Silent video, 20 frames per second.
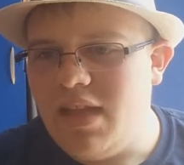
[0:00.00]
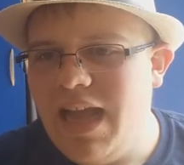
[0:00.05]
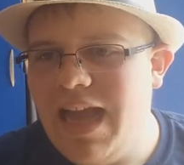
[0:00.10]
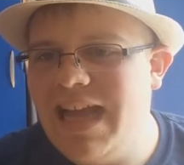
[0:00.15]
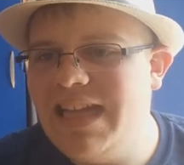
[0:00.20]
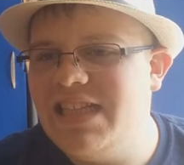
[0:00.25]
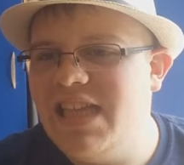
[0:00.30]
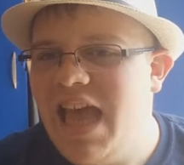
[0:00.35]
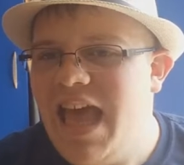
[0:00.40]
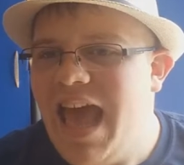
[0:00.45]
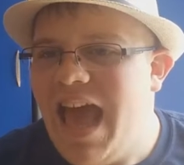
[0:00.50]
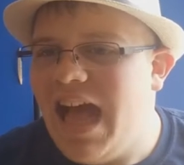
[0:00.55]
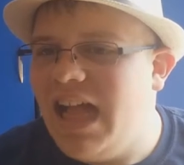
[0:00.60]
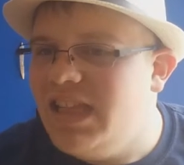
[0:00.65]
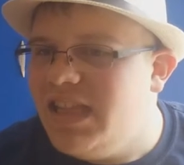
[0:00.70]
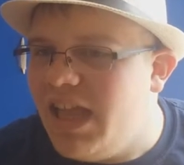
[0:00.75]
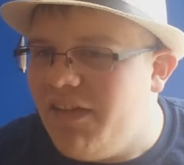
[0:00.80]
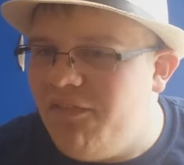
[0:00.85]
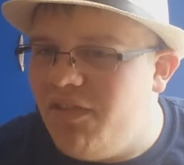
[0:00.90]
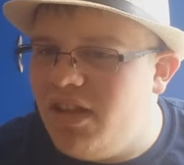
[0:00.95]
has
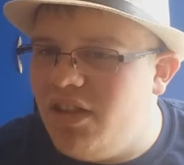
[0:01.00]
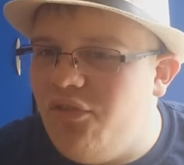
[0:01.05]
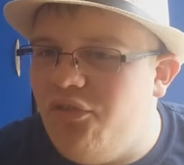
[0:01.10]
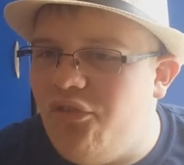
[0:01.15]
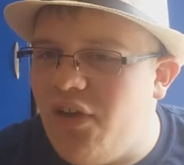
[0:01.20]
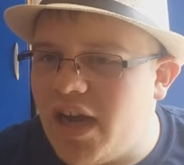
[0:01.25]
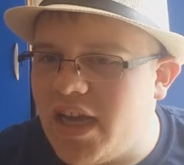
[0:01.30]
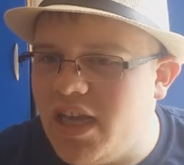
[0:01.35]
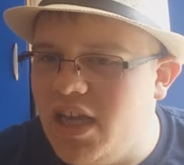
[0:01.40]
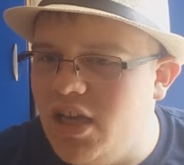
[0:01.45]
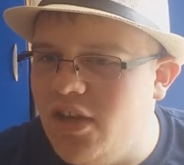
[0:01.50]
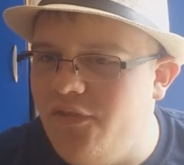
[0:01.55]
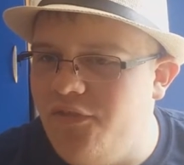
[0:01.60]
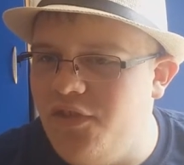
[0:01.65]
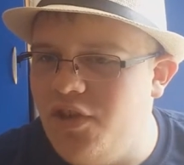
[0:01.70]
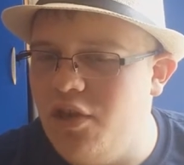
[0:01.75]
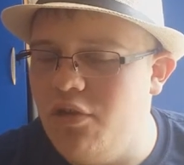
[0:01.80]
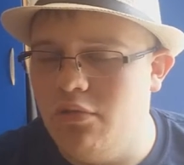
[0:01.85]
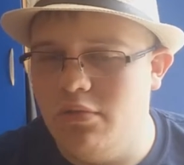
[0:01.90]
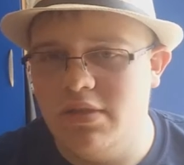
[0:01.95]
11 fucking
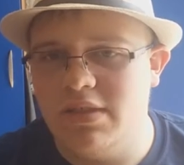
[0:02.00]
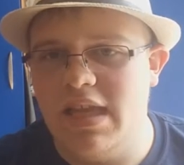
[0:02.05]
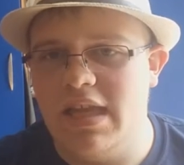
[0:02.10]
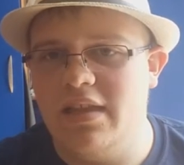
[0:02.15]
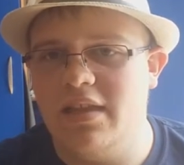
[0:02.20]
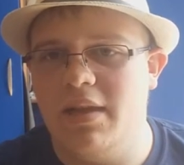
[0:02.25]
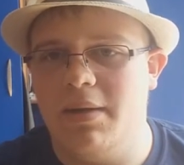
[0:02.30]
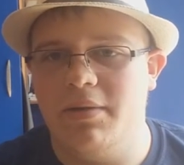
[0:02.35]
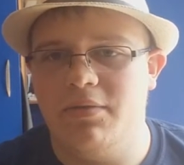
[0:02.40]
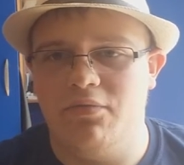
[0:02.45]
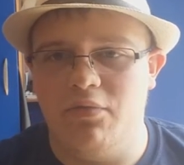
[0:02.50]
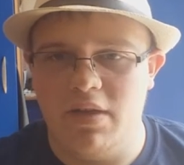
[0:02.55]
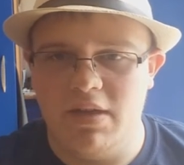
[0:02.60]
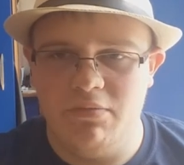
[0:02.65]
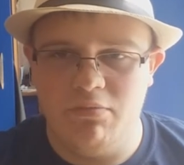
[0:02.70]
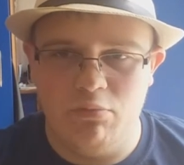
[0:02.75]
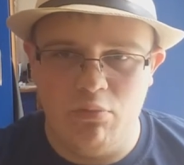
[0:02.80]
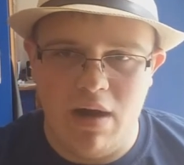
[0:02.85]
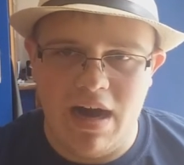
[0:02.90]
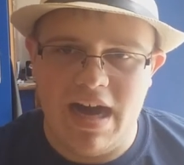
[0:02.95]
views.
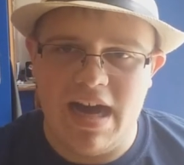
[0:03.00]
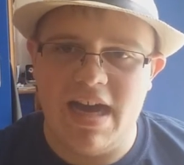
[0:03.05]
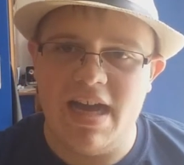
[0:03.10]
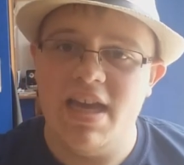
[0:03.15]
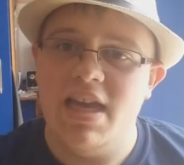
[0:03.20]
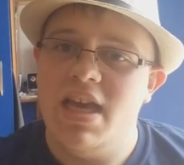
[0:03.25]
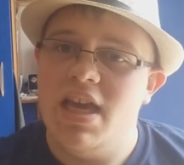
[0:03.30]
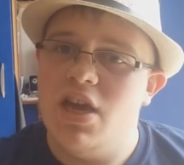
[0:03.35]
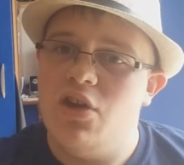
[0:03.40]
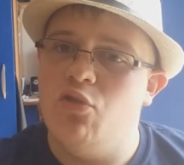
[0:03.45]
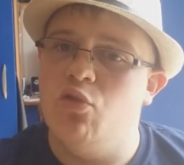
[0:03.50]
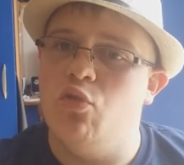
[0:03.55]
Why